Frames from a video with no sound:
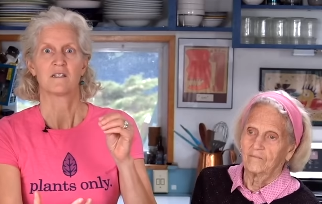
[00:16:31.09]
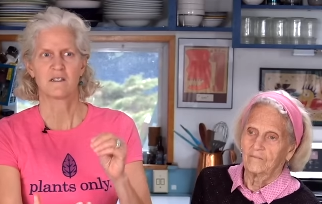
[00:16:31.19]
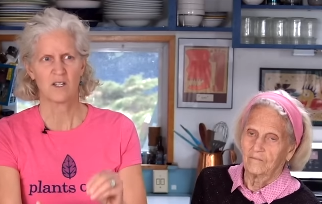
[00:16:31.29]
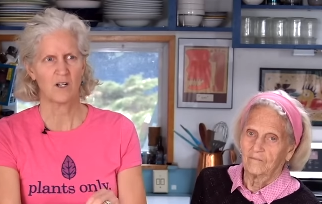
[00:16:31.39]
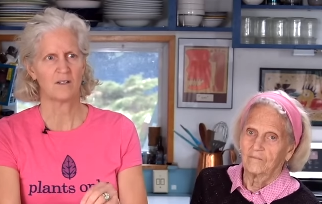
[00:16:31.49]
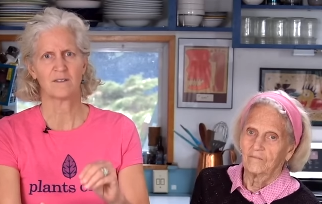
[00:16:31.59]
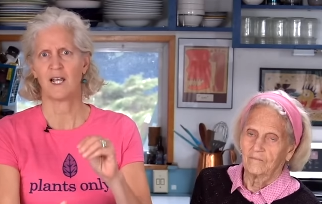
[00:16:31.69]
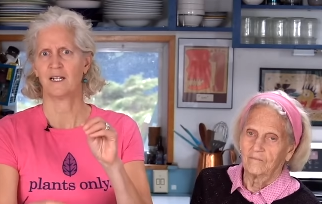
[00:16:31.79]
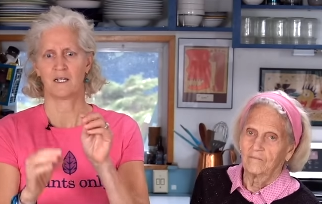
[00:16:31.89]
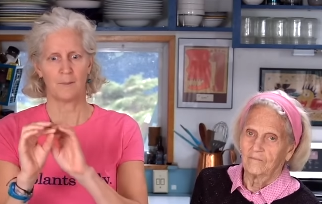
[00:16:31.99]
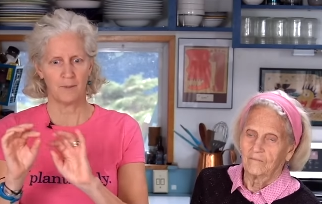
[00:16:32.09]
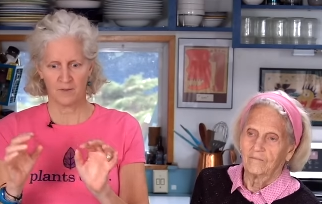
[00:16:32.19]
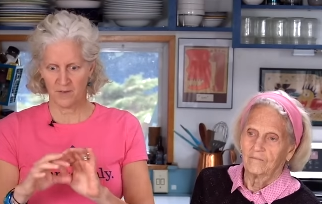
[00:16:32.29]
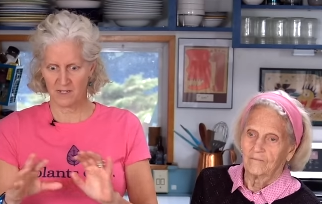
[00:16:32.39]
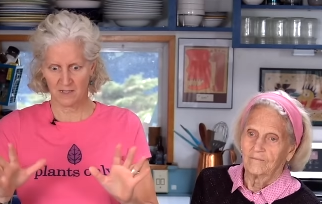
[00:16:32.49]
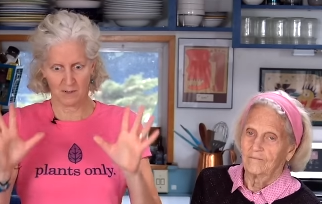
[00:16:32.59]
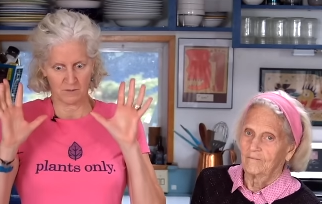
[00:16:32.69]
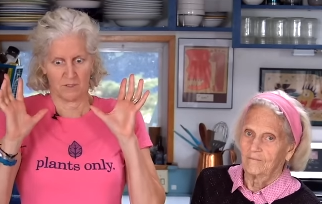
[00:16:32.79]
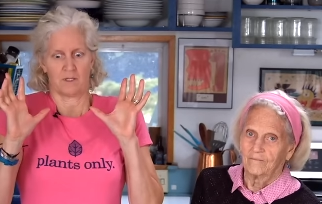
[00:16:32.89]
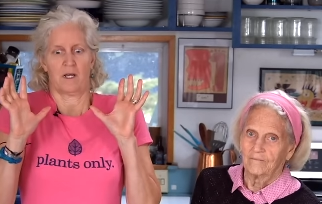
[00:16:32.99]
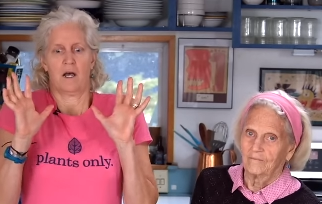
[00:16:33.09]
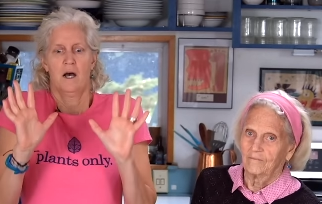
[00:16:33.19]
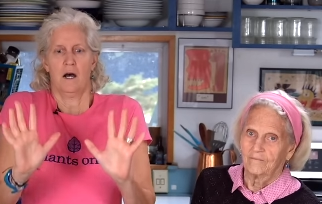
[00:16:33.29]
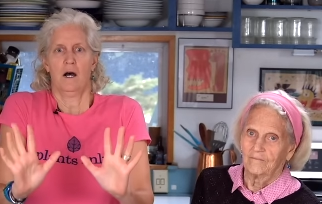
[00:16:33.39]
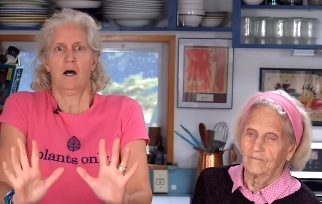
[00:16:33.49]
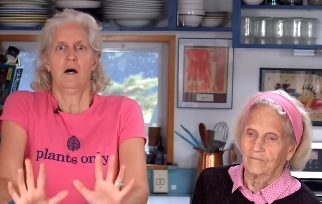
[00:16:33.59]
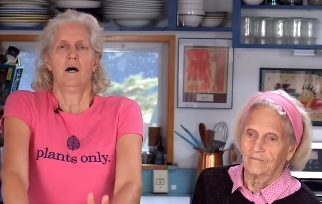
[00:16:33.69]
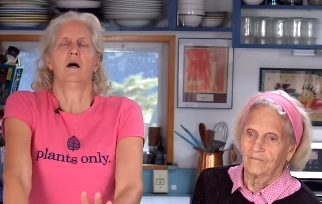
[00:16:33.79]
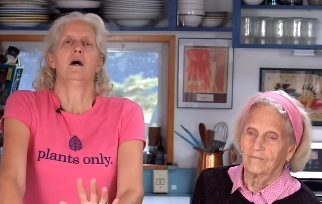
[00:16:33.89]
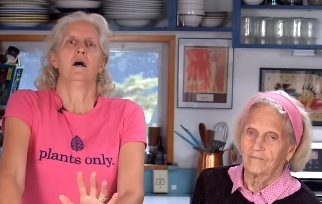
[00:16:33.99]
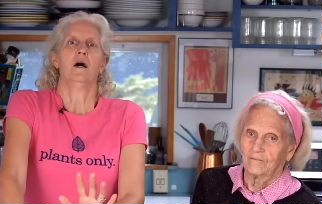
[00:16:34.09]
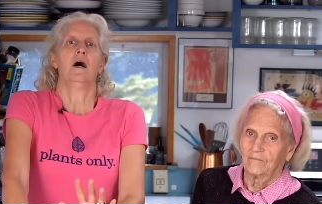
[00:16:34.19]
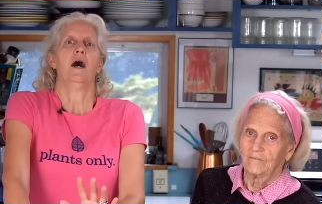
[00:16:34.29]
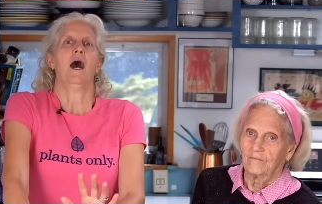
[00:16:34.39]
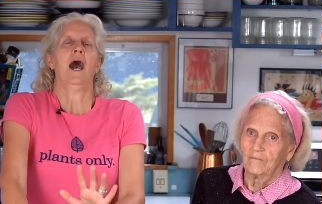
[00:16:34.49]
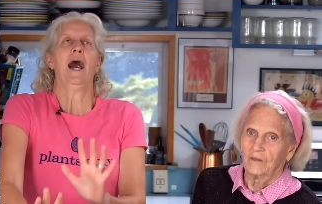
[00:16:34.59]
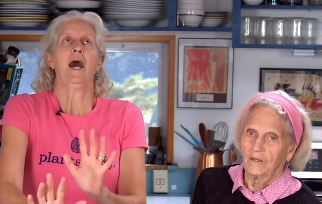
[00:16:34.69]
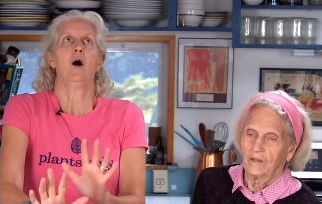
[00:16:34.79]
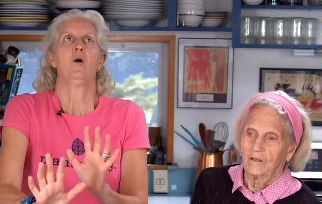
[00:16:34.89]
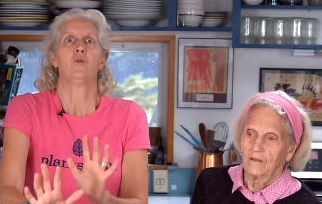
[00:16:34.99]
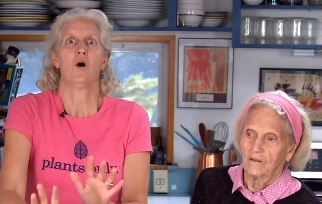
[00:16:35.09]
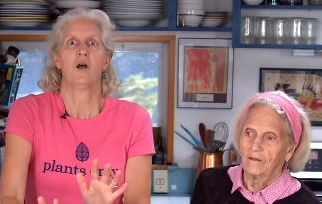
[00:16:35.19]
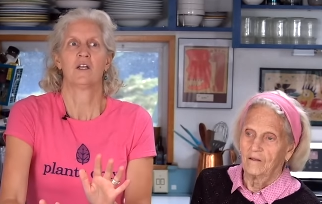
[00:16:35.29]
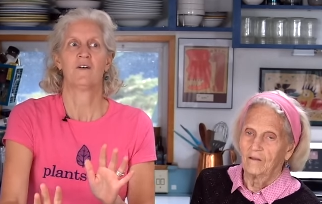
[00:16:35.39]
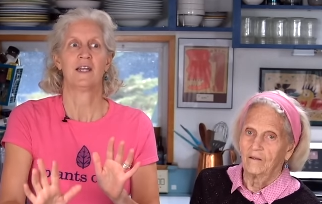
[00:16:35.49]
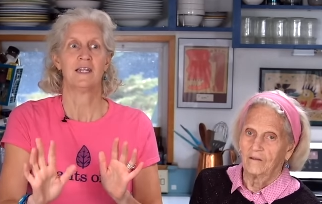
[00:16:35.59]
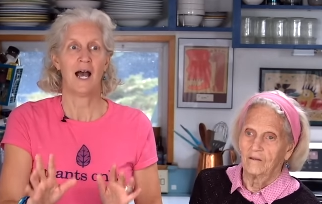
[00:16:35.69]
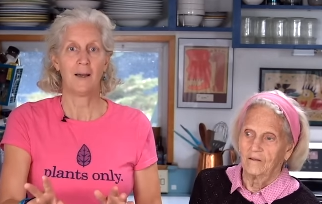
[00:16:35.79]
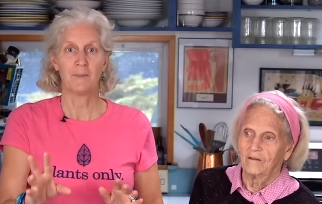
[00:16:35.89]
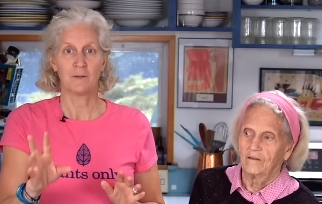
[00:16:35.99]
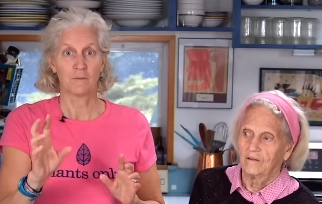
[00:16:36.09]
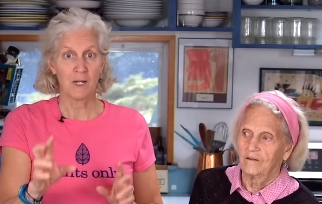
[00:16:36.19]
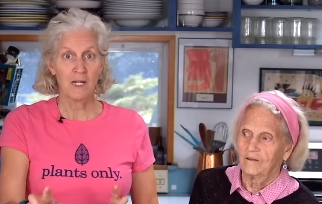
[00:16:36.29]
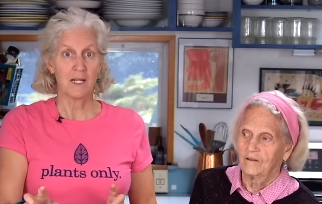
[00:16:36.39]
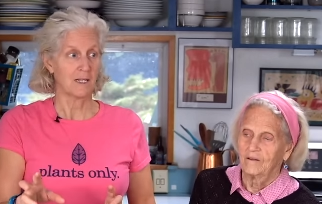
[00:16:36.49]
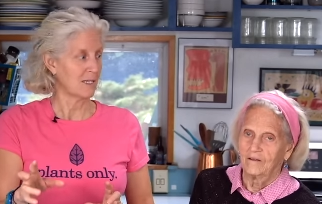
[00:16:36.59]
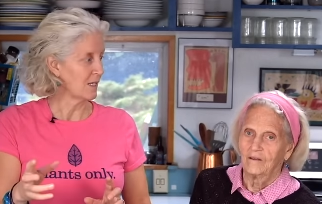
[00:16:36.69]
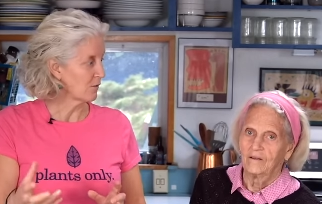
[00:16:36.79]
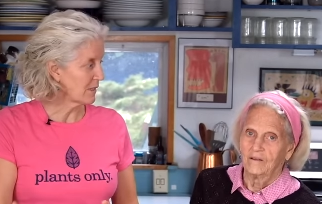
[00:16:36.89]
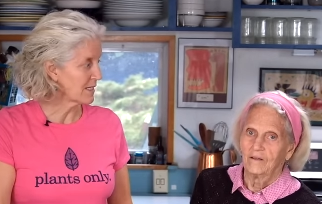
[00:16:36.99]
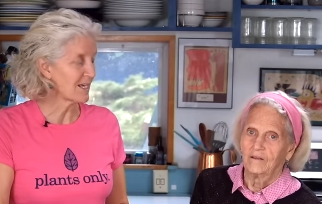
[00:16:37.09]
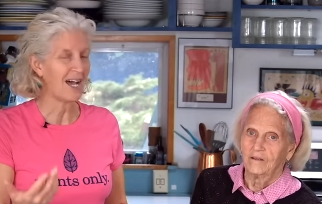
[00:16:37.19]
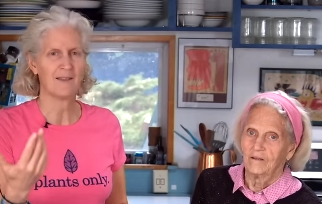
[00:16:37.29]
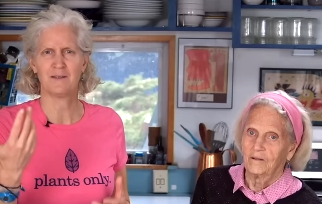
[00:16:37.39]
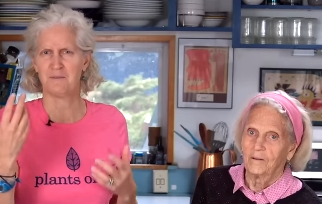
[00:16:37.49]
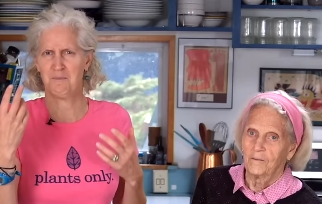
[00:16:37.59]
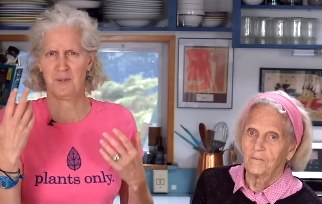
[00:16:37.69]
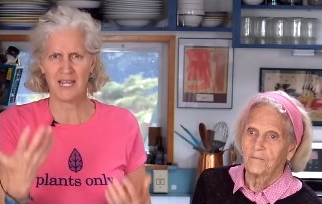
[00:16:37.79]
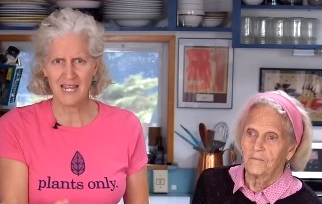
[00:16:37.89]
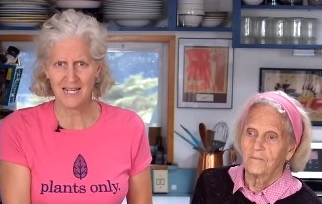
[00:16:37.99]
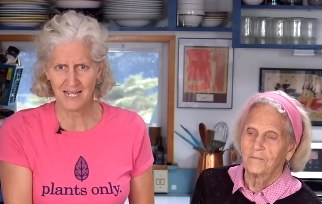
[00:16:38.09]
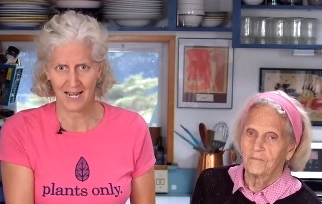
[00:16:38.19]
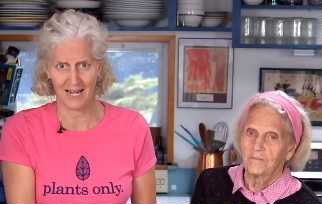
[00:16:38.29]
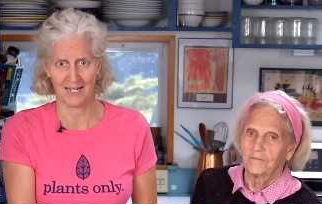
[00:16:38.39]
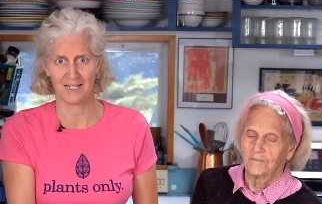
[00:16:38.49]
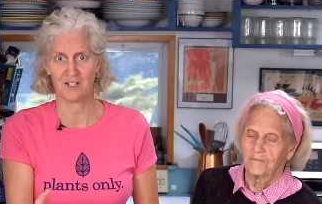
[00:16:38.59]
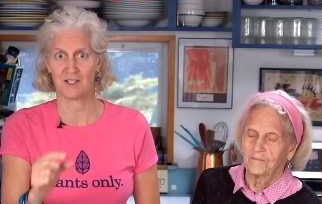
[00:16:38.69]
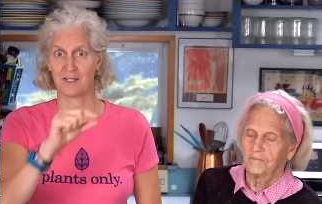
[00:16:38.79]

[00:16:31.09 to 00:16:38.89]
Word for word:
Speaker 1: salt, and a couple other things. And I was just thought, oh, how long have I not been reading the ingredients on this bean can? It just